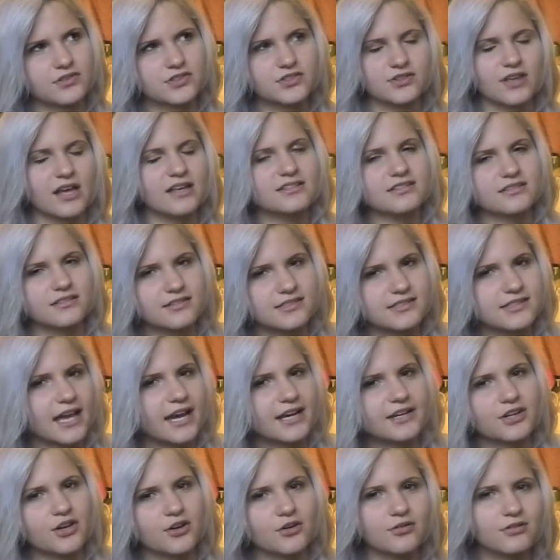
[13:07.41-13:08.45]
So that's a little
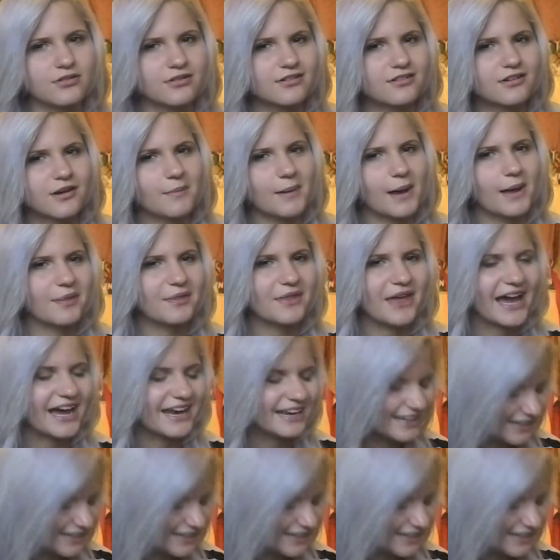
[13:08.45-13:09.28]
side note about that.